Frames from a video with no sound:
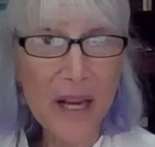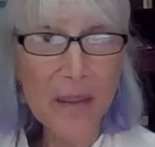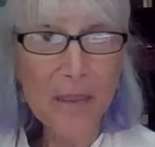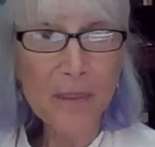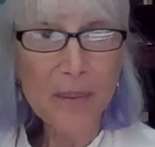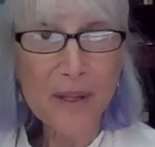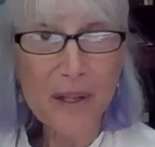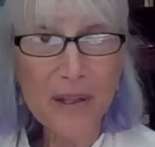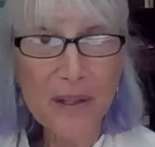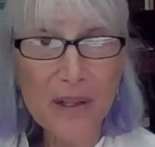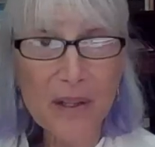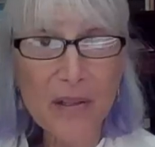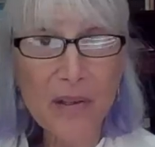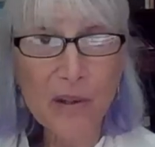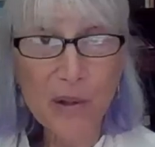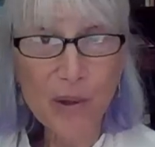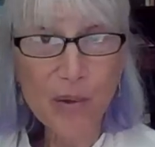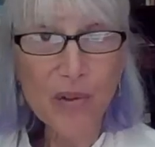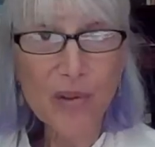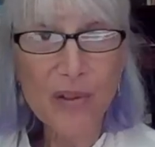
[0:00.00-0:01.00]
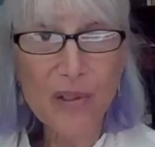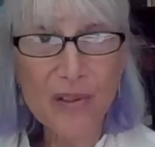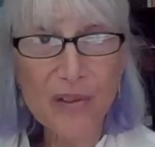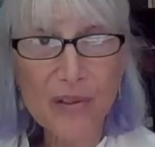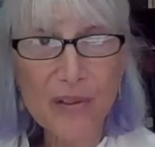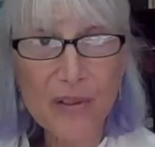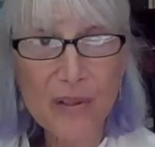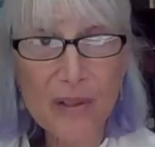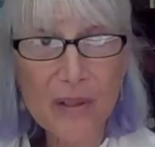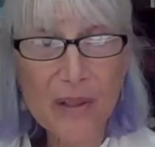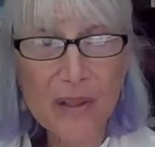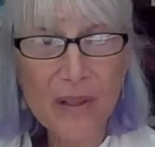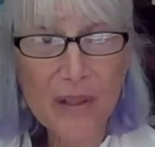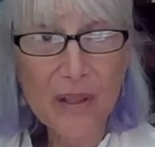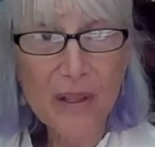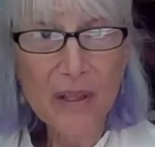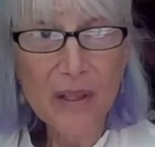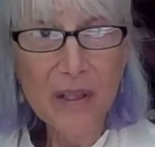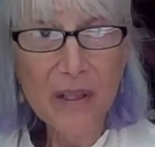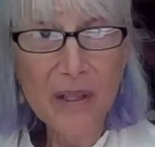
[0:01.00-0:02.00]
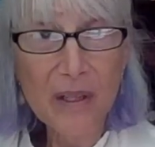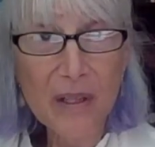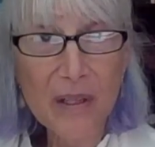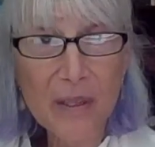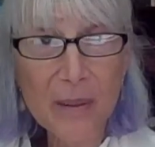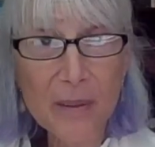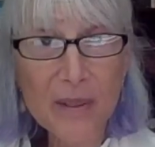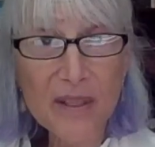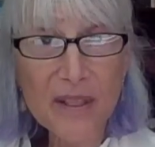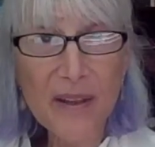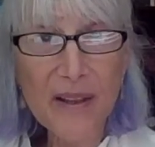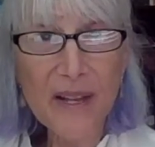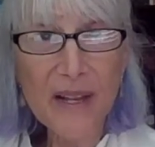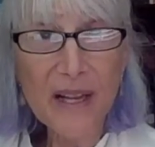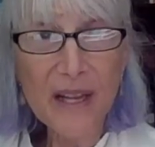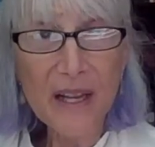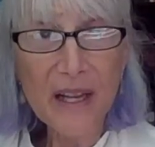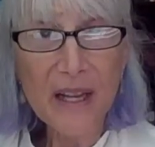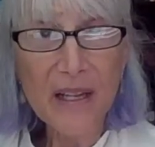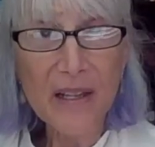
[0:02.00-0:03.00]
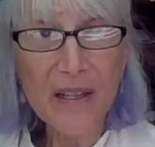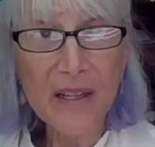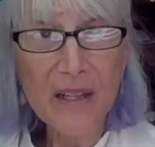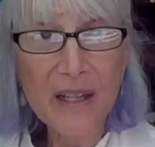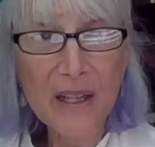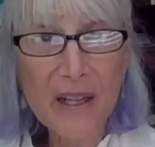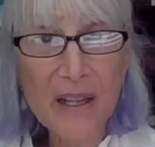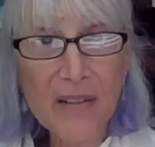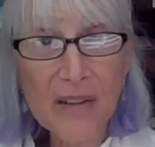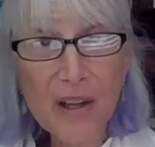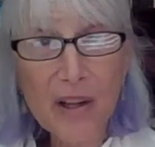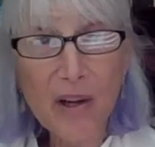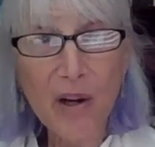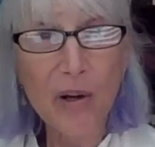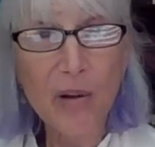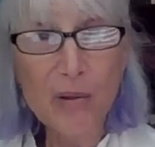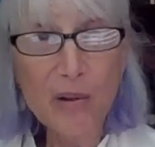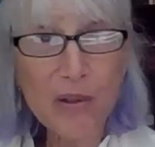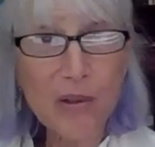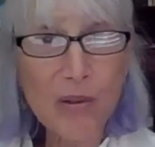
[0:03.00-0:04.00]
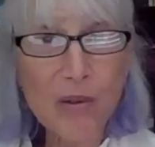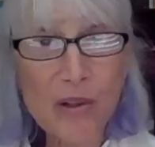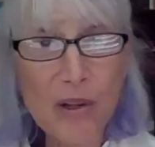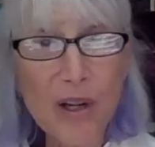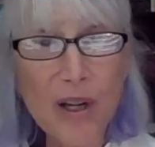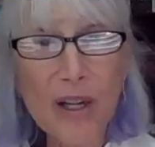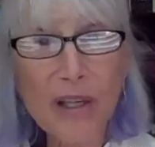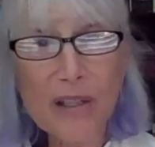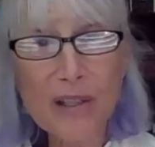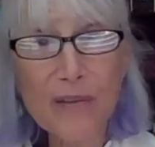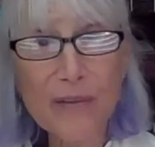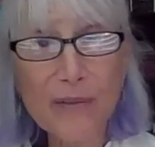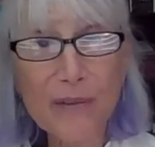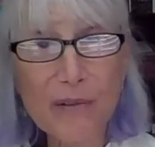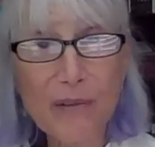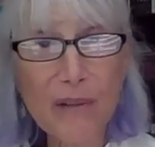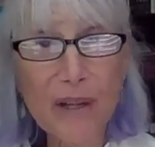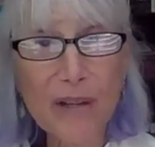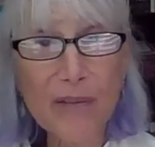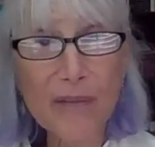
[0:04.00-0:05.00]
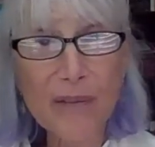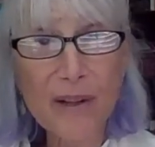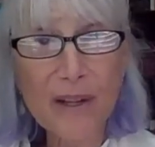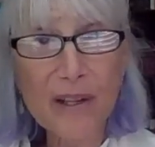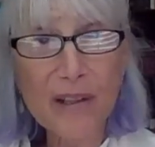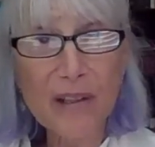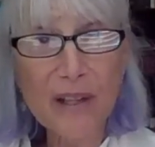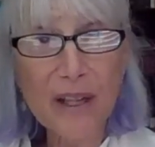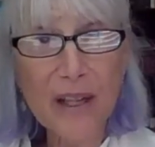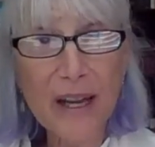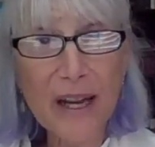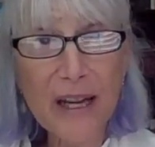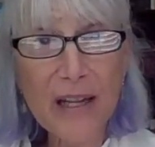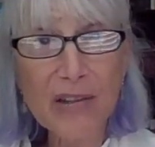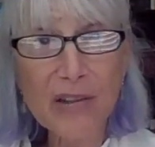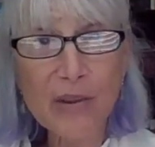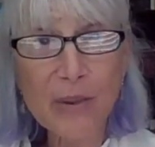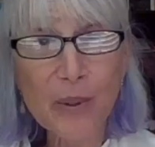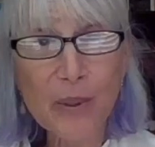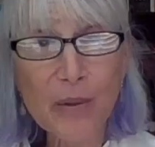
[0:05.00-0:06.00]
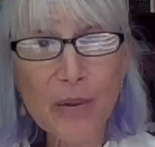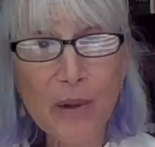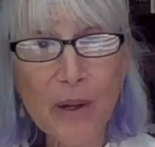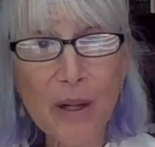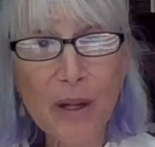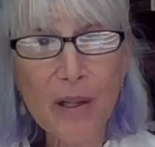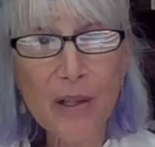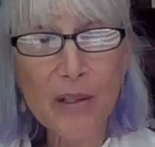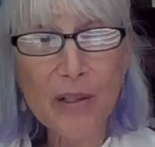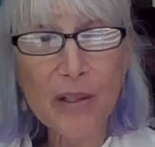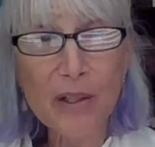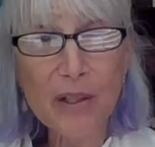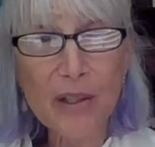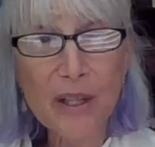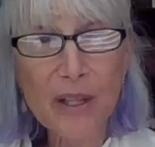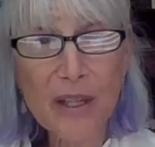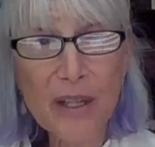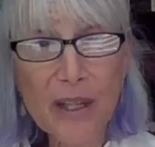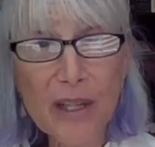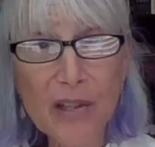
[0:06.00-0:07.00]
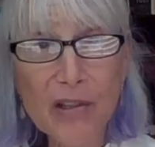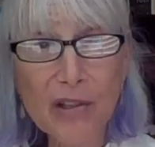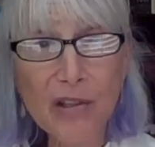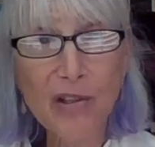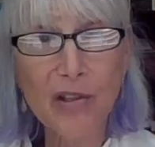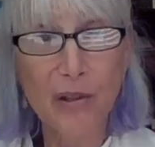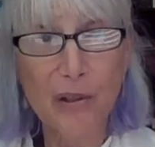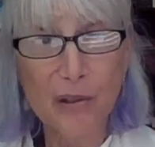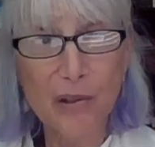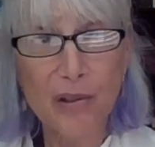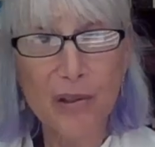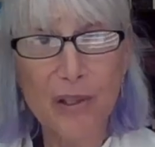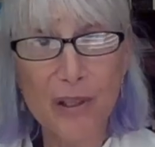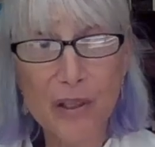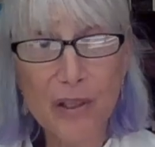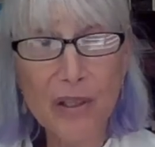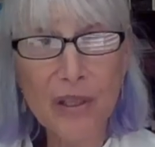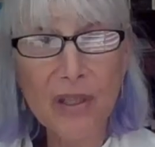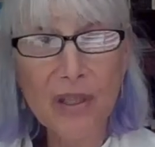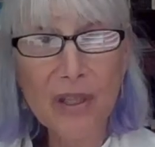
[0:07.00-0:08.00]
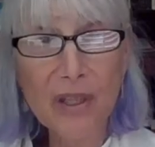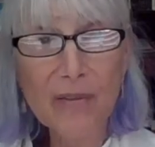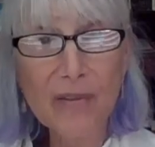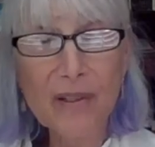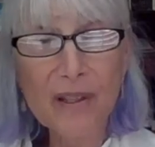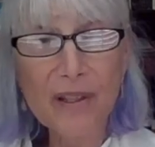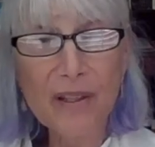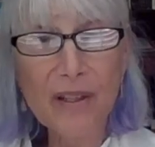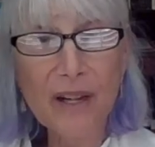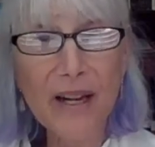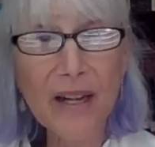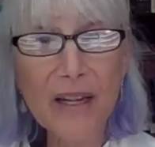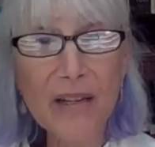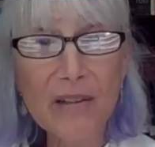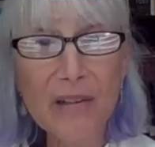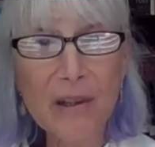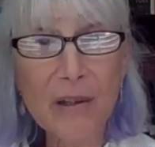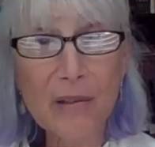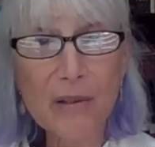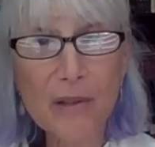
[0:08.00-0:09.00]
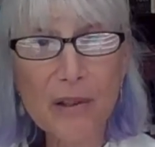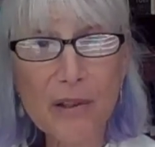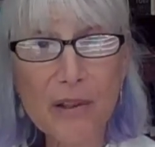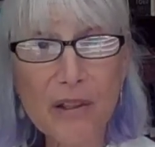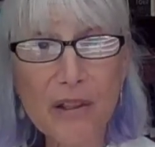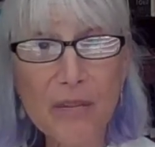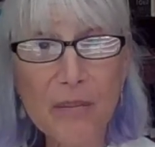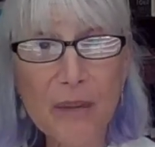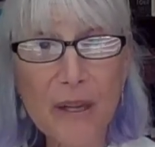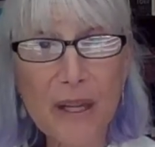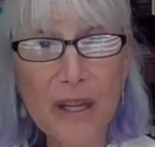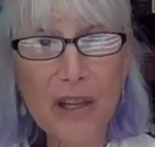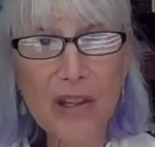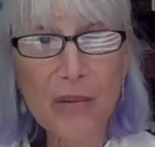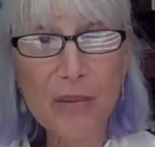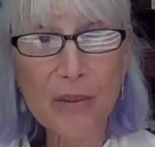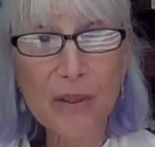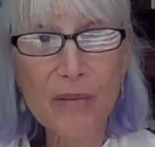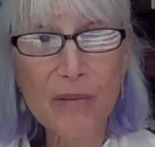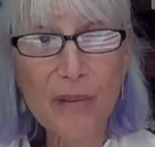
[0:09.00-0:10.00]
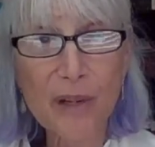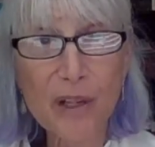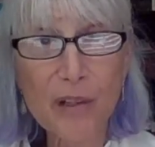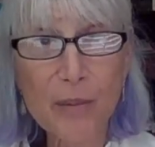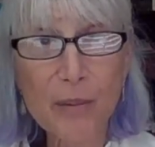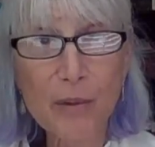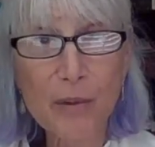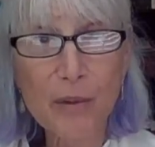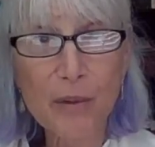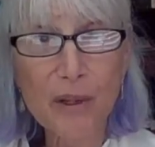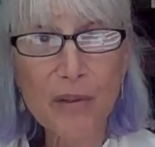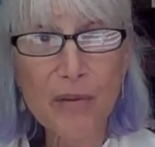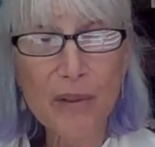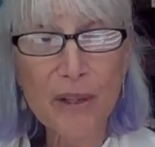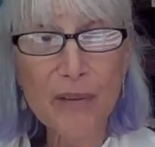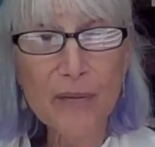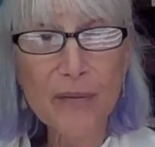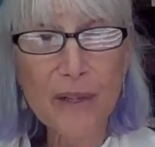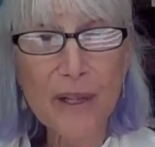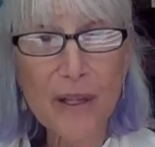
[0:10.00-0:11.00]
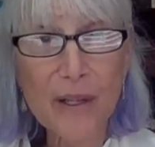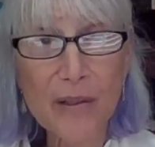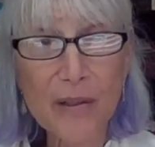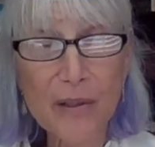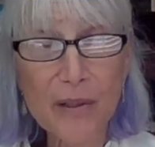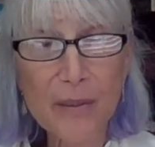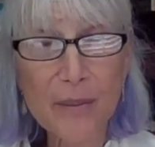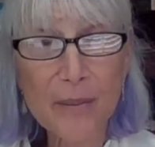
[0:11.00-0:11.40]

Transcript: opinion, useless. Let me say that again. The go-to doctor for reflux, the gastroenterologist, is useless for the diagnosis and management of respiratory reflux.